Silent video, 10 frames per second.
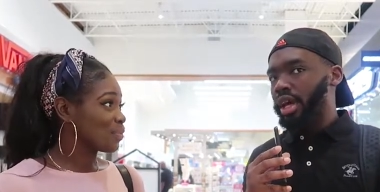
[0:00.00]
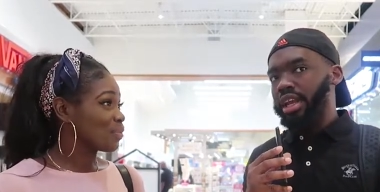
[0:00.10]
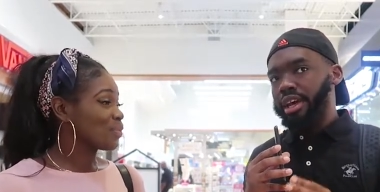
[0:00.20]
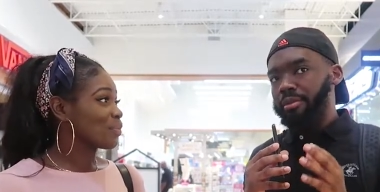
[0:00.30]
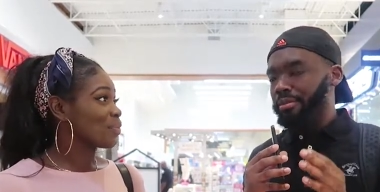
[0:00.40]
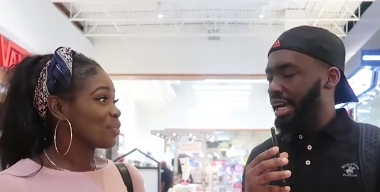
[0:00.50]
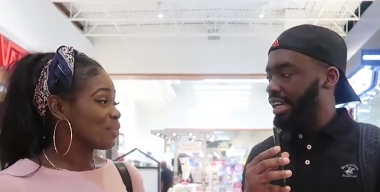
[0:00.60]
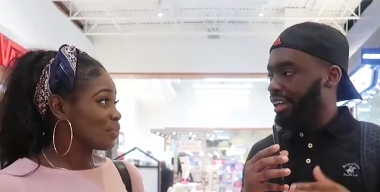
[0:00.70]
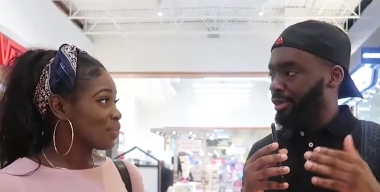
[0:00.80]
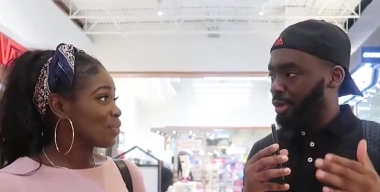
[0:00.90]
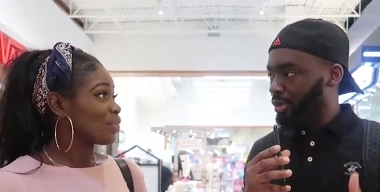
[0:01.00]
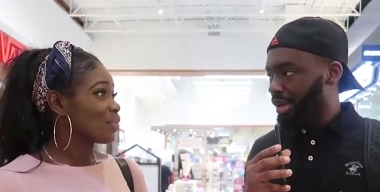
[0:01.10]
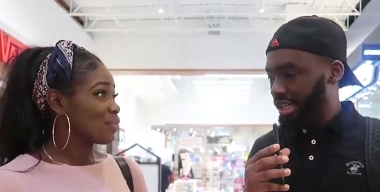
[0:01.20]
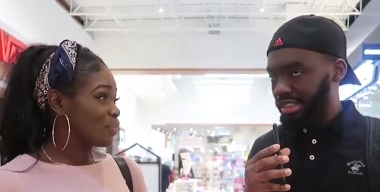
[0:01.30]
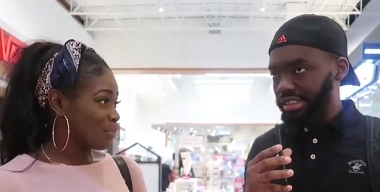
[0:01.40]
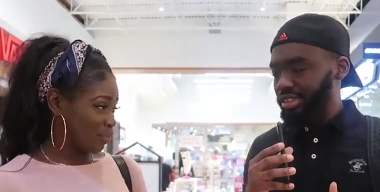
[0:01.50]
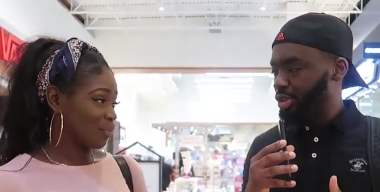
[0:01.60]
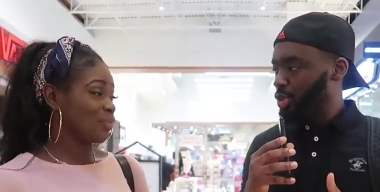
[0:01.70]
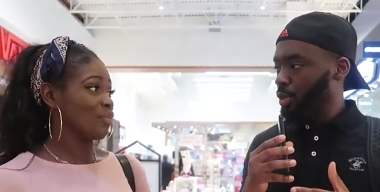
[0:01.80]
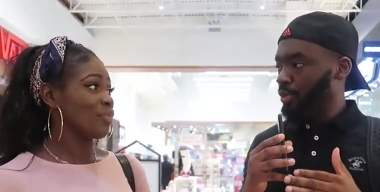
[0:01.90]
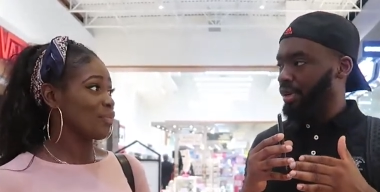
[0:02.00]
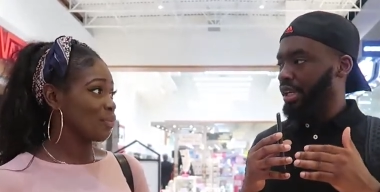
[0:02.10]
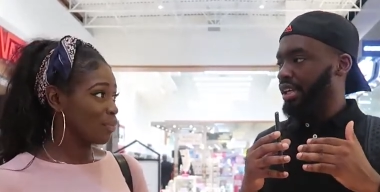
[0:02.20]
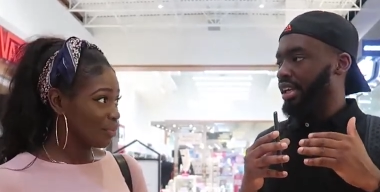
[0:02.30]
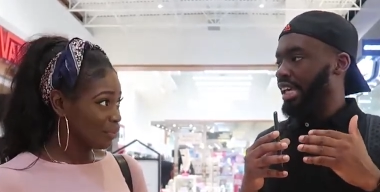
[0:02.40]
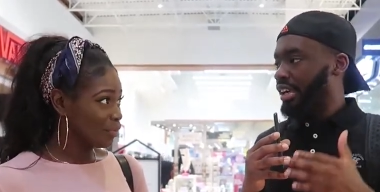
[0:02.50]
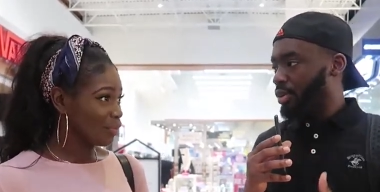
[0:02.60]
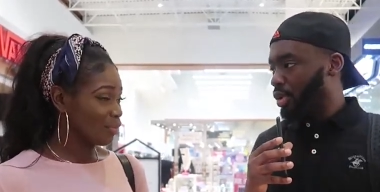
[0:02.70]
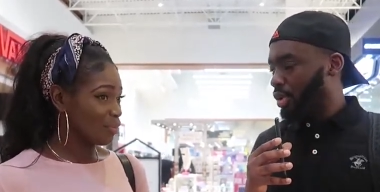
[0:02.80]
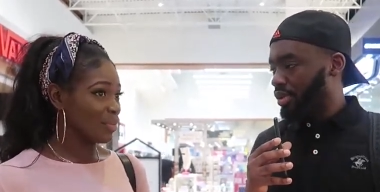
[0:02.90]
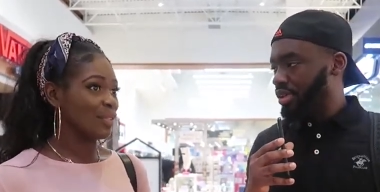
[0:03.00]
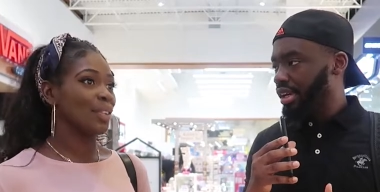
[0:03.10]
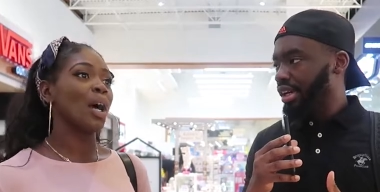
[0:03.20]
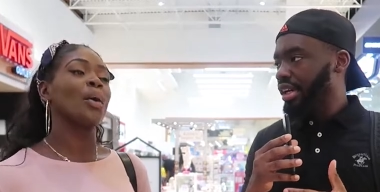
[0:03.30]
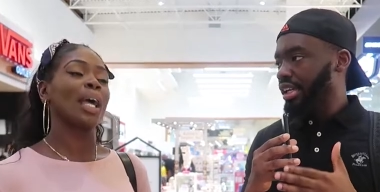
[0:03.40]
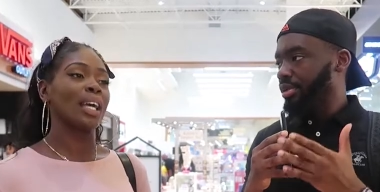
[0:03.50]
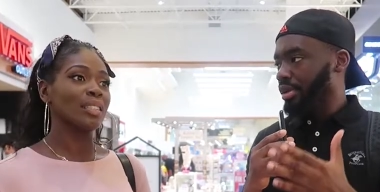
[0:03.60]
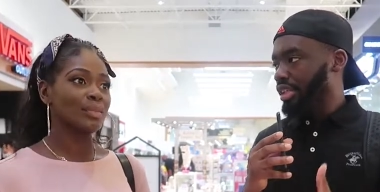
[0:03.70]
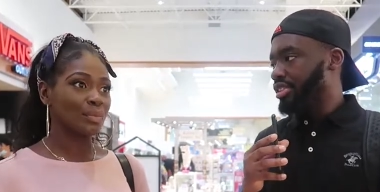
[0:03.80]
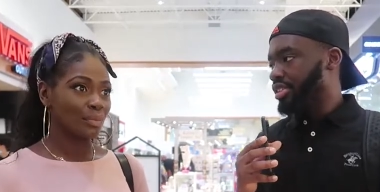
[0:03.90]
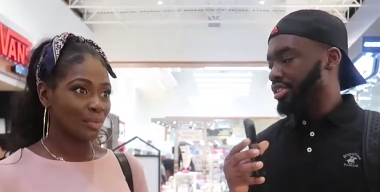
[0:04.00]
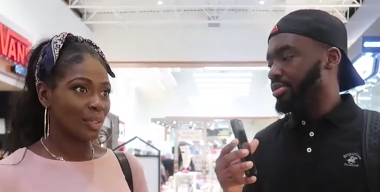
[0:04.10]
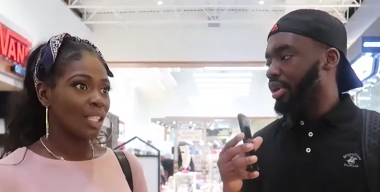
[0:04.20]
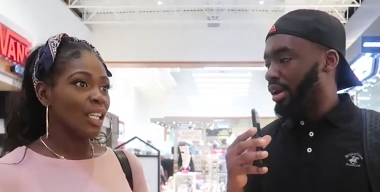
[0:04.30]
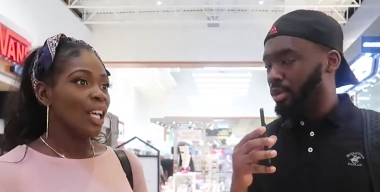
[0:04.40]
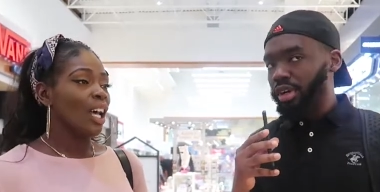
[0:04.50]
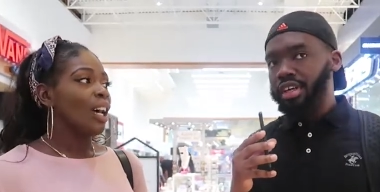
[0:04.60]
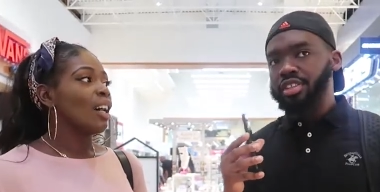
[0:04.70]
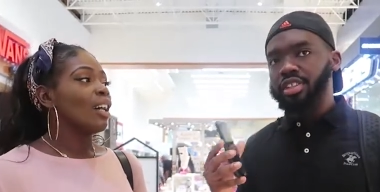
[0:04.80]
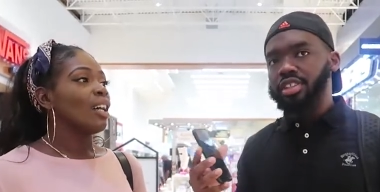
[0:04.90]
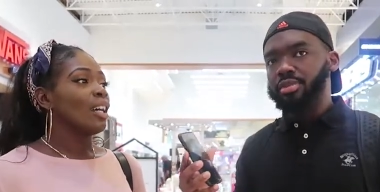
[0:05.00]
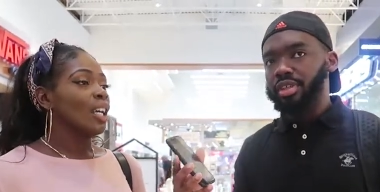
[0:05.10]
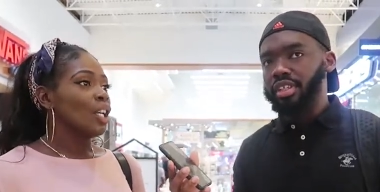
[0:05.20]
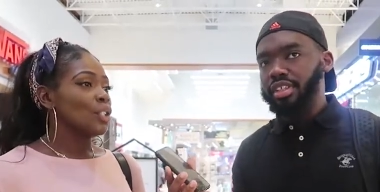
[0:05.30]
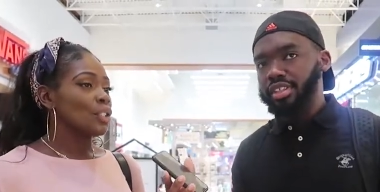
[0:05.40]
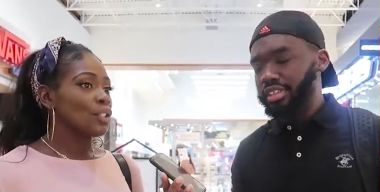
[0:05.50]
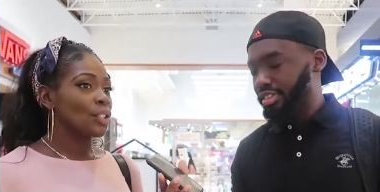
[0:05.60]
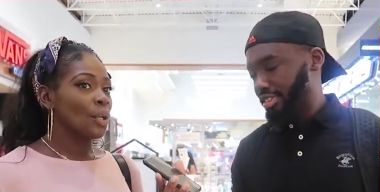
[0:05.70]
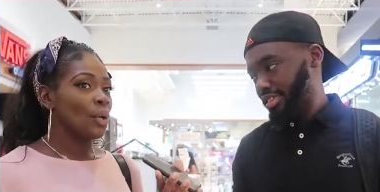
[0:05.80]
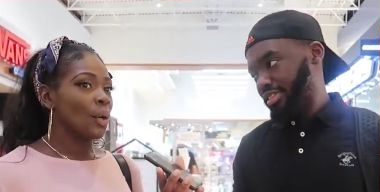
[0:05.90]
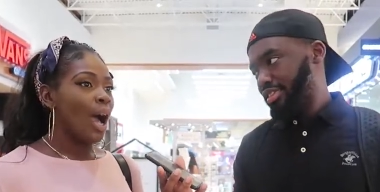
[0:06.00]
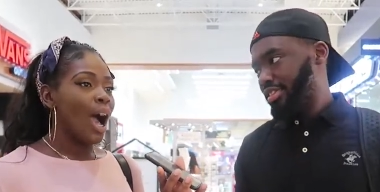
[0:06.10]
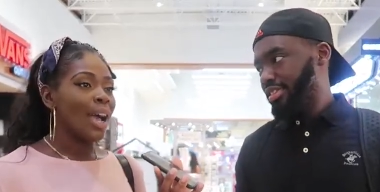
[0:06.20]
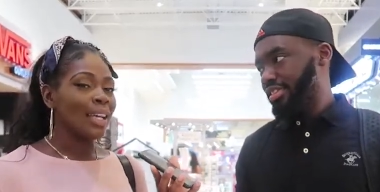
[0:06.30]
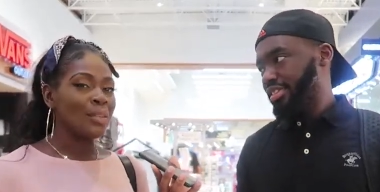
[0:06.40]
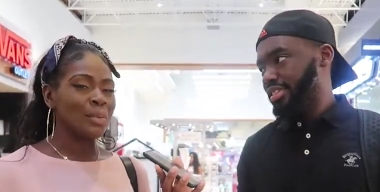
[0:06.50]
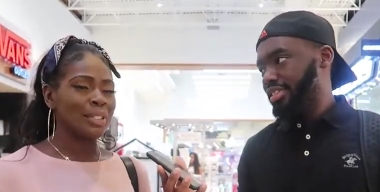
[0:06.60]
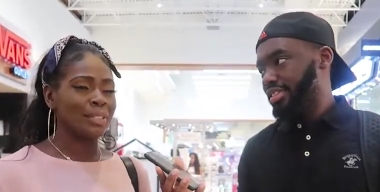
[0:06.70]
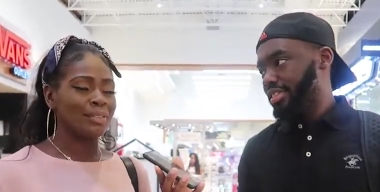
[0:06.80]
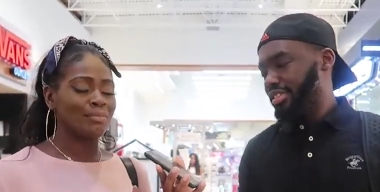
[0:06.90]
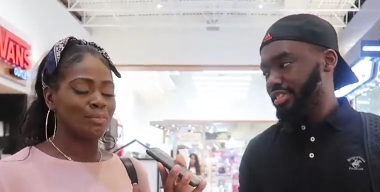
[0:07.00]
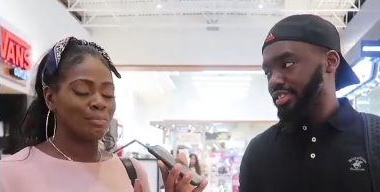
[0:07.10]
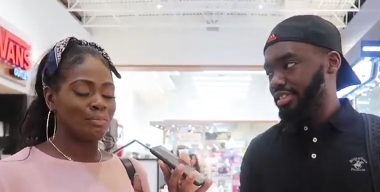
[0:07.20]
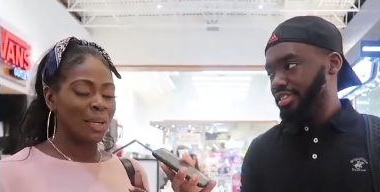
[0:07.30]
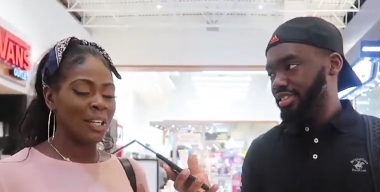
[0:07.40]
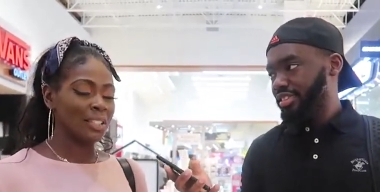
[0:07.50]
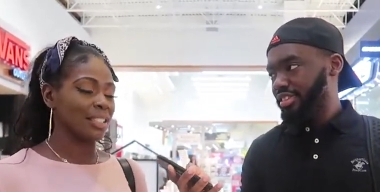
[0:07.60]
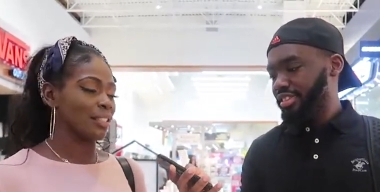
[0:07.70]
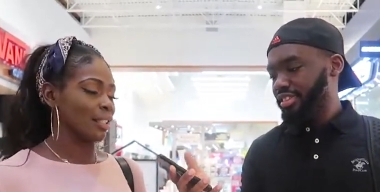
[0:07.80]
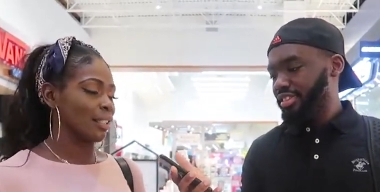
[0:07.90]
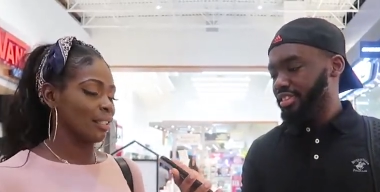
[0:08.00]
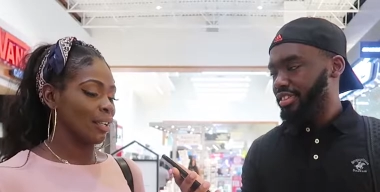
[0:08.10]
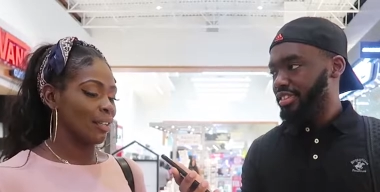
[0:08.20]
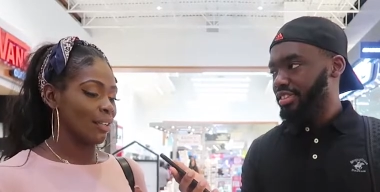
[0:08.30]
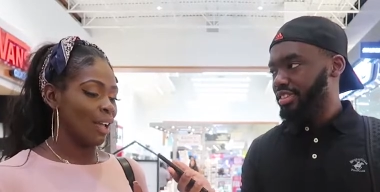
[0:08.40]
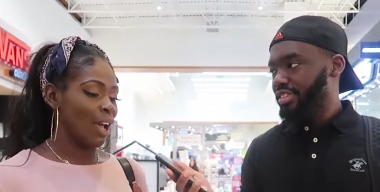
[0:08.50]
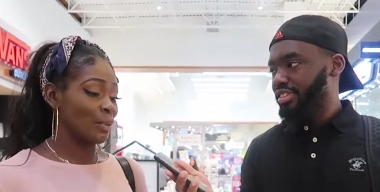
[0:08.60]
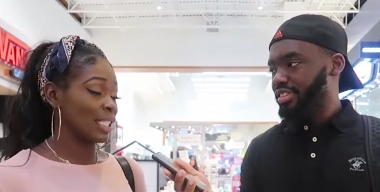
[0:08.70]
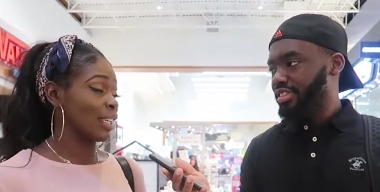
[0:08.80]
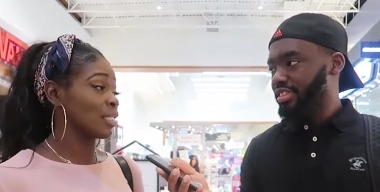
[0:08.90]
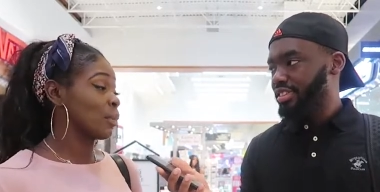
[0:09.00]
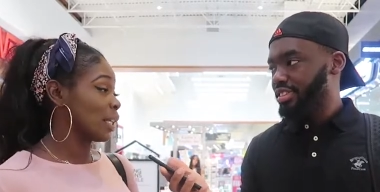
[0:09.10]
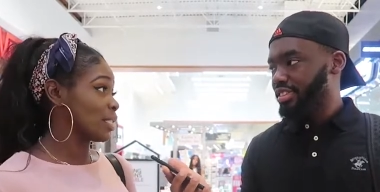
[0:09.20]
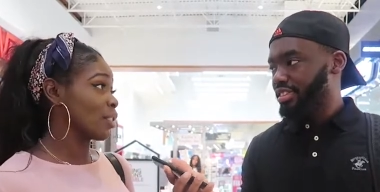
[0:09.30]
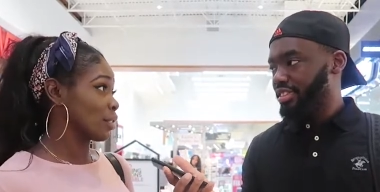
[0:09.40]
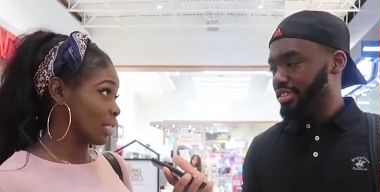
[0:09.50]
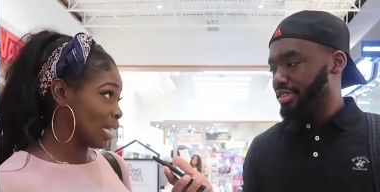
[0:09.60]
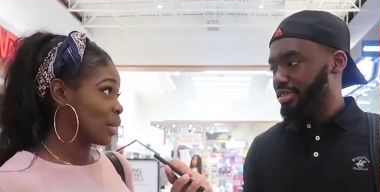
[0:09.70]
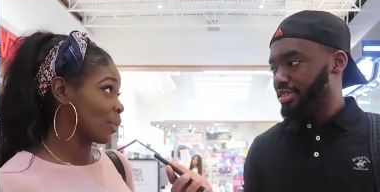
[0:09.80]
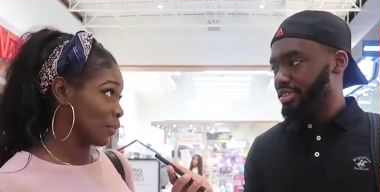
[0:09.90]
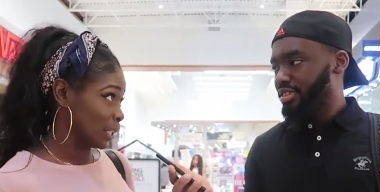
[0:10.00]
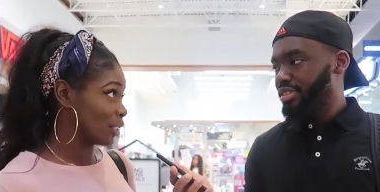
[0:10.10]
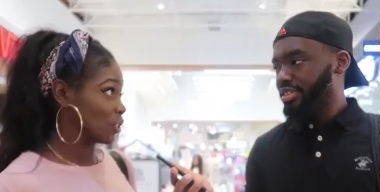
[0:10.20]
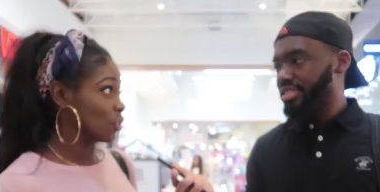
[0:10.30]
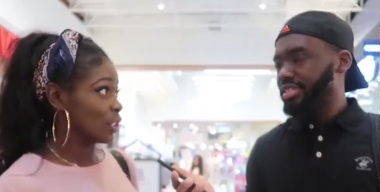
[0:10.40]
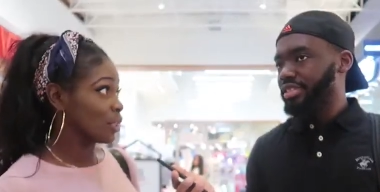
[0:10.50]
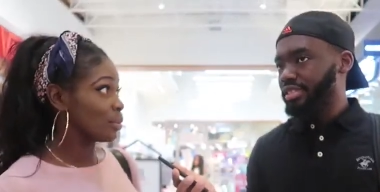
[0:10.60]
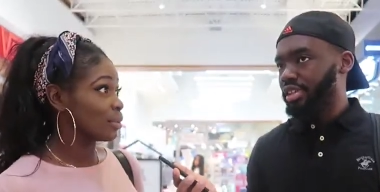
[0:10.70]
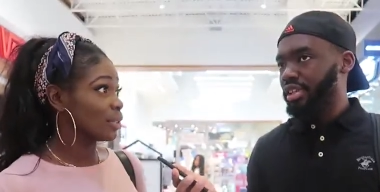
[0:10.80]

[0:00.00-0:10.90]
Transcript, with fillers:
Speaker 1: whether a man and a woman should be equal okay. in a relationship. And what are your thoughts about it? So
Speaker 2: I would personally, I would say it depends on the type of relationship.